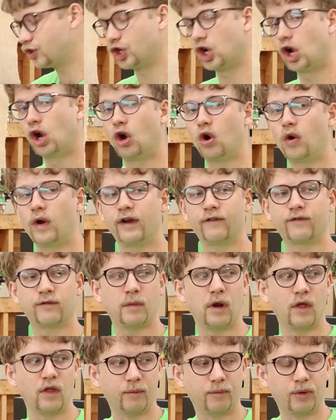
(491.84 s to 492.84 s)
show and
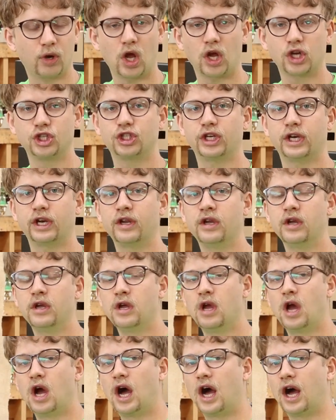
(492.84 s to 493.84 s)
from other production
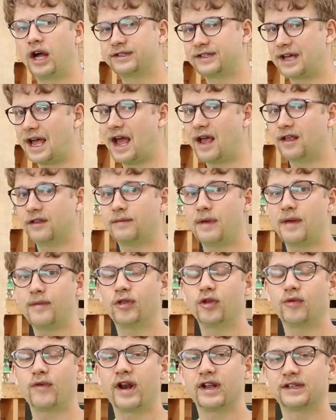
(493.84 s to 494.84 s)
times,
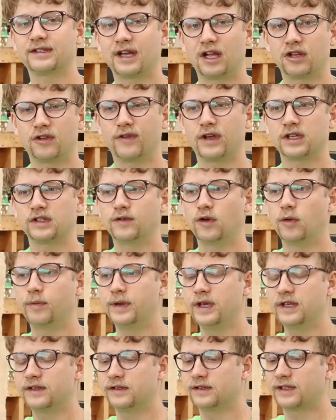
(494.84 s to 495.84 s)
maybe the Renaissance Festival,
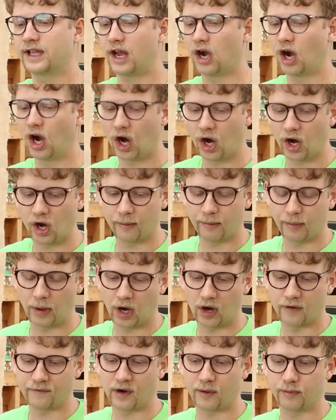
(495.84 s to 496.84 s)
pieces that aren't a
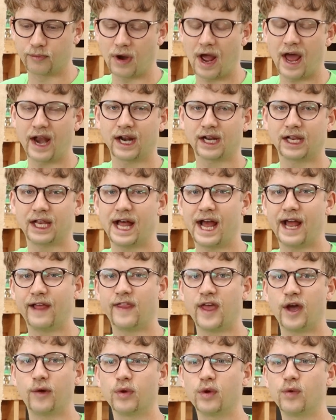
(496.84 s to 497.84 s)
part of our product
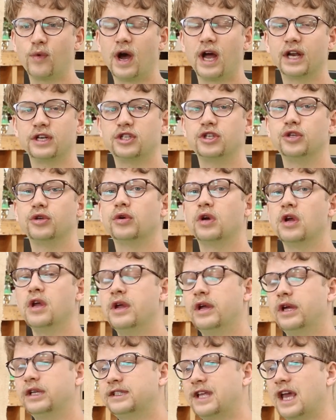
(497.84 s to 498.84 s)
line that we want to
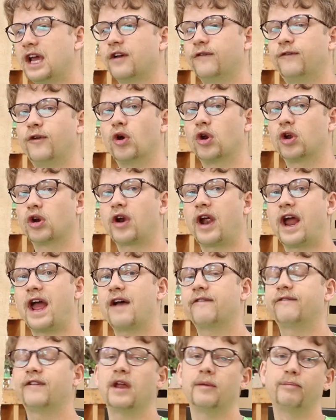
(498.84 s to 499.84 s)
take a
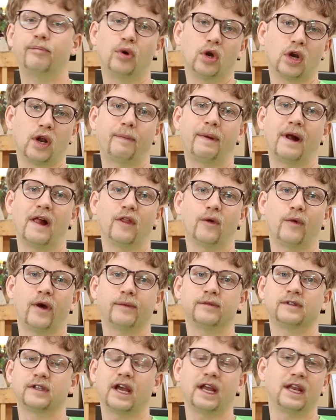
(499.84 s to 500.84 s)
photograph and put up on the
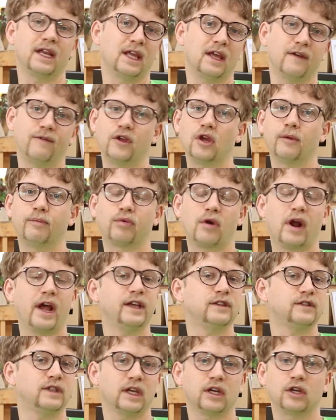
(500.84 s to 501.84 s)
website and give you a
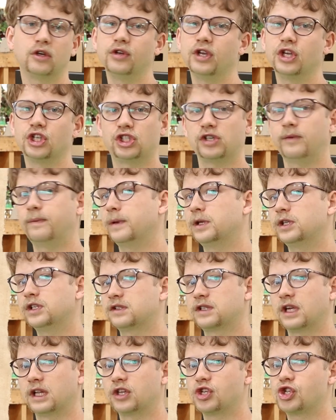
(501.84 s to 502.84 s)
price, including shipping,
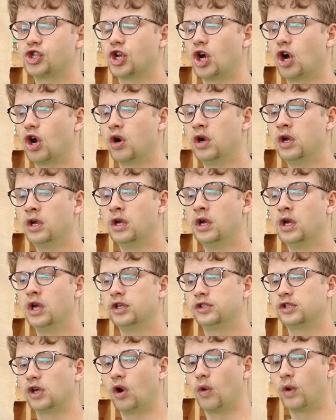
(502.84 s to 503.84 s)
just like the show.
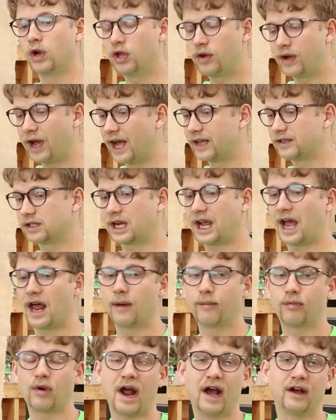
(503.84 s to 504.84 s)
So when you guys are kind
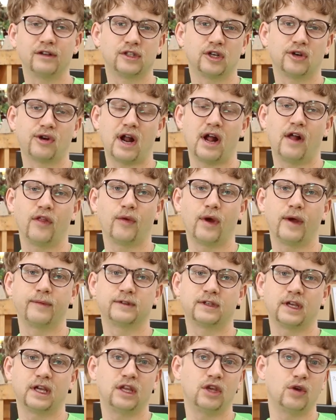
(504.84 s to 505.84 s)
of browsing around the
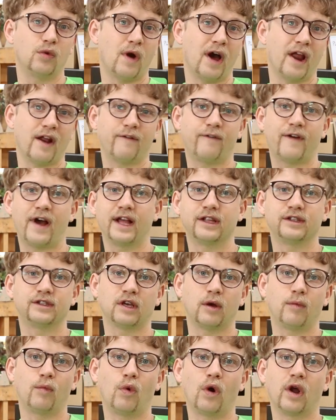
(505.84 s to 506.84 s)
website, you want to find
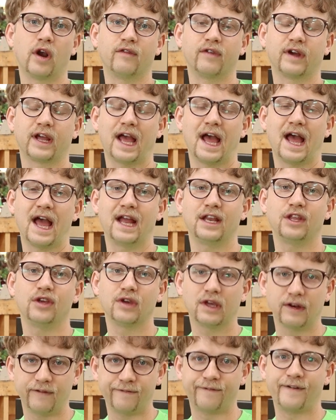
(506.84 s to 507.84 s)
something one of a kind,
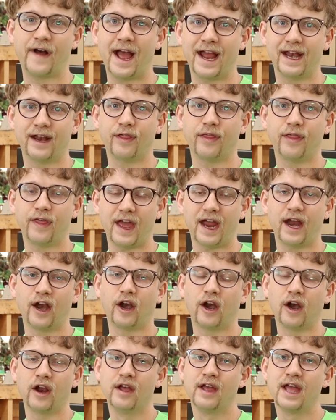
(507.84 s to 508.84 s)
you can find it
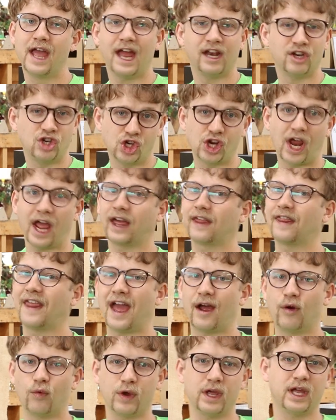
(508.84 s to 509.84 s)
there and check
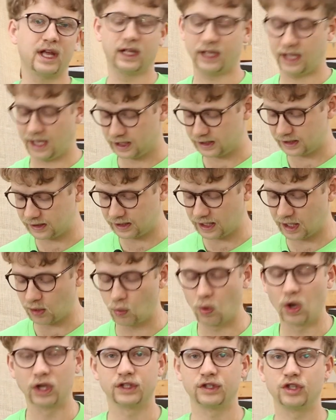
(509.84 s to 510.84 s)
that weekly and see
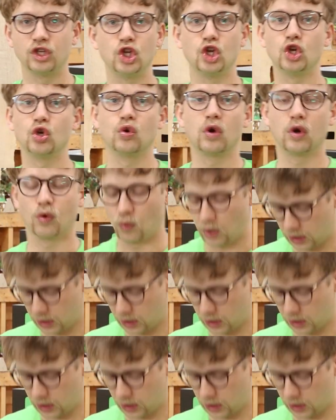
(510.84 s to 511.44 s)
what's new and